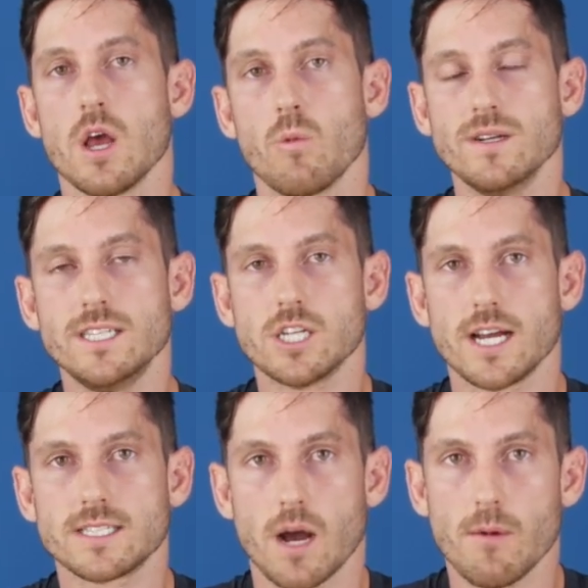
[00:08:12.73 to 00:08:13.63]
What DJI
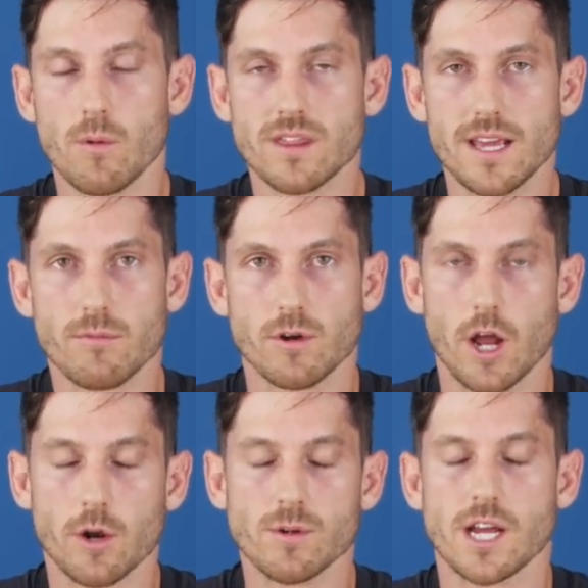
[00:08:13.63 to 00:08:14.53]
has come out with the
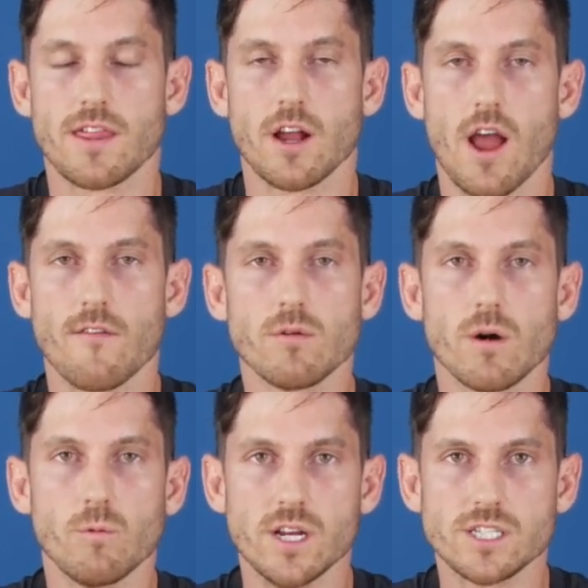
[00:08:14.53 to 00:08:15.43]
M300, which I think
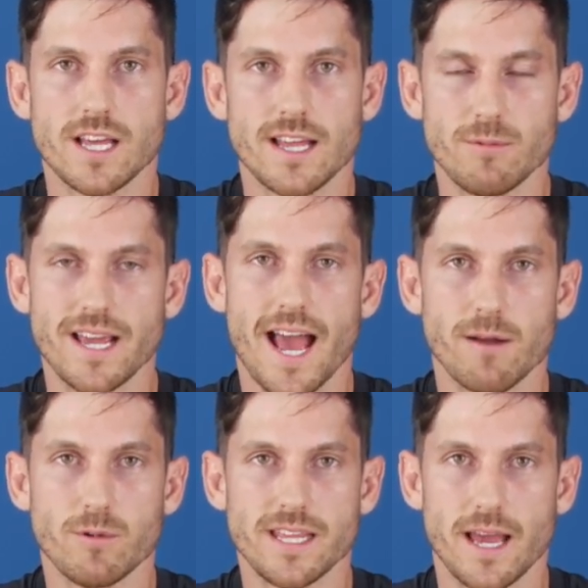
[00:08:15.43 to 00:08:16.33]
everyone wished that we
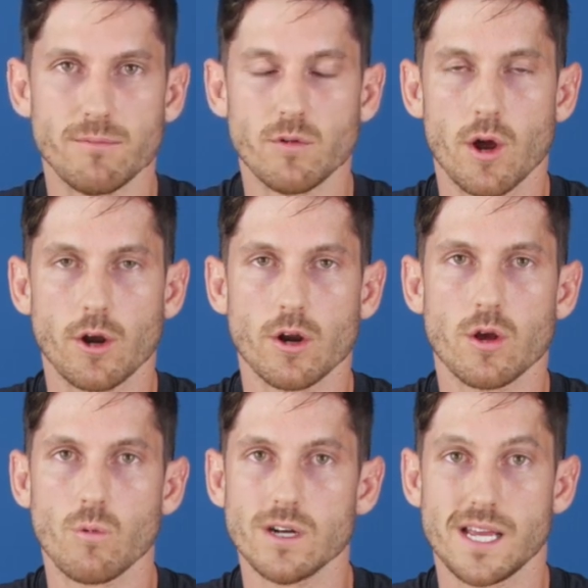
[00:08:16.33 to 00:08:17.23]
had with the M200,
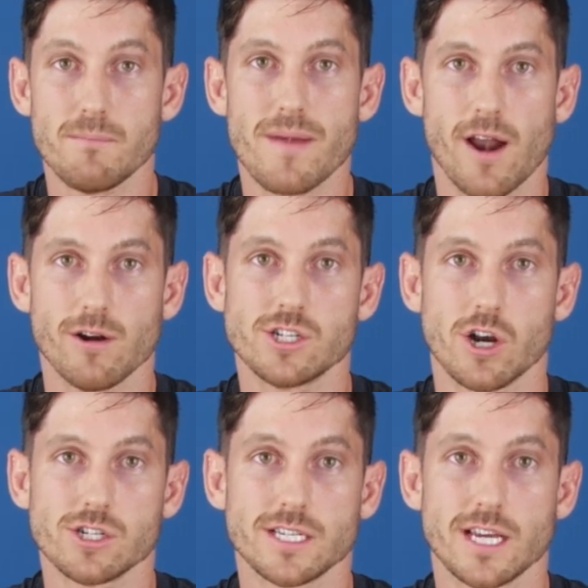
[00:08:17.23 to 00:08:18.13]
was a battery
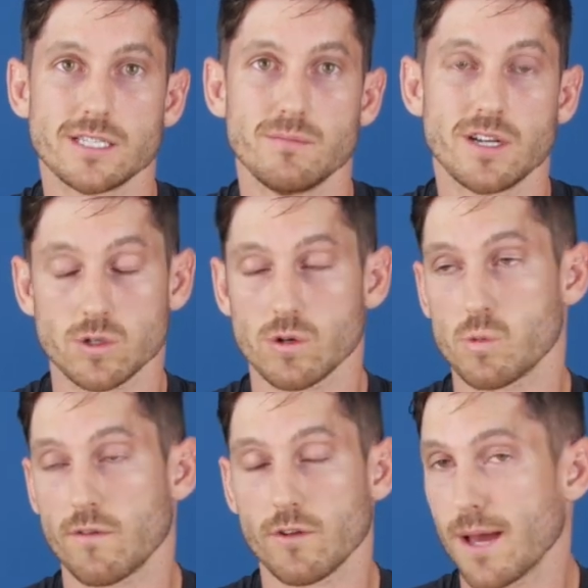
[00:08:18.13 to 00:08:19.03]
charging case, because there was
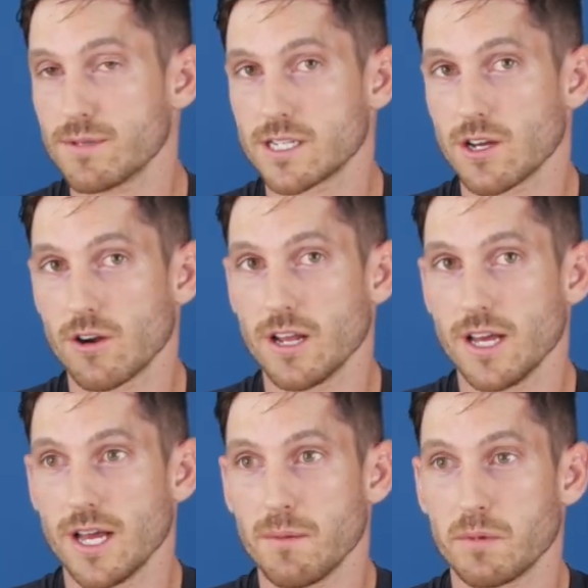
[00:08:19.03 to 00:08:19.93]
one for the M600,
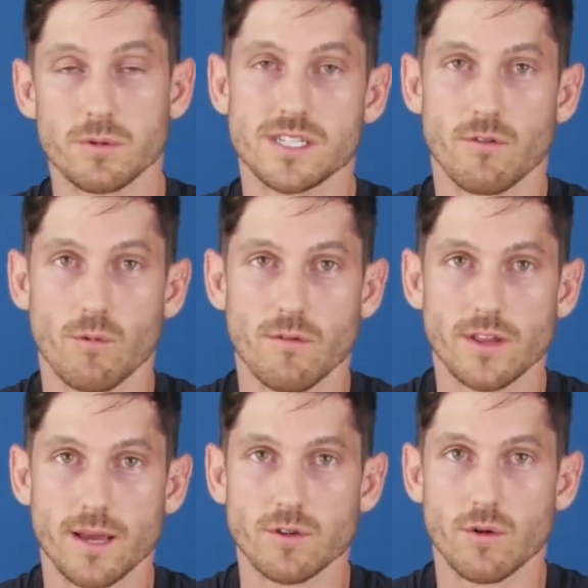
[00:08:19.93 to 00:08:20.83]
but there was never one for
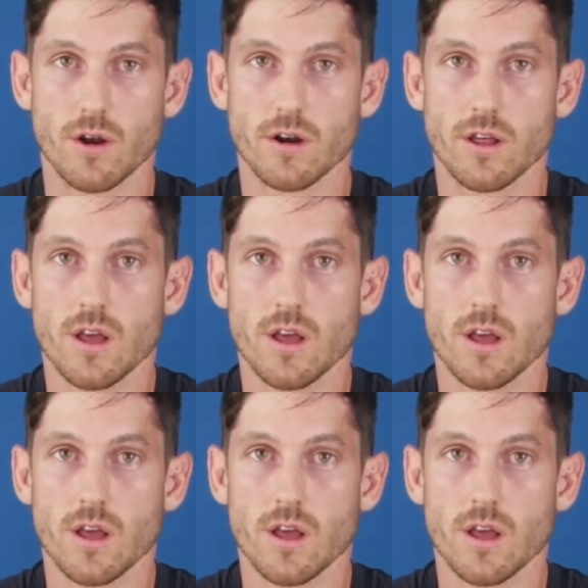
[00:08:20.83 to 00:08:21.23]
the M200.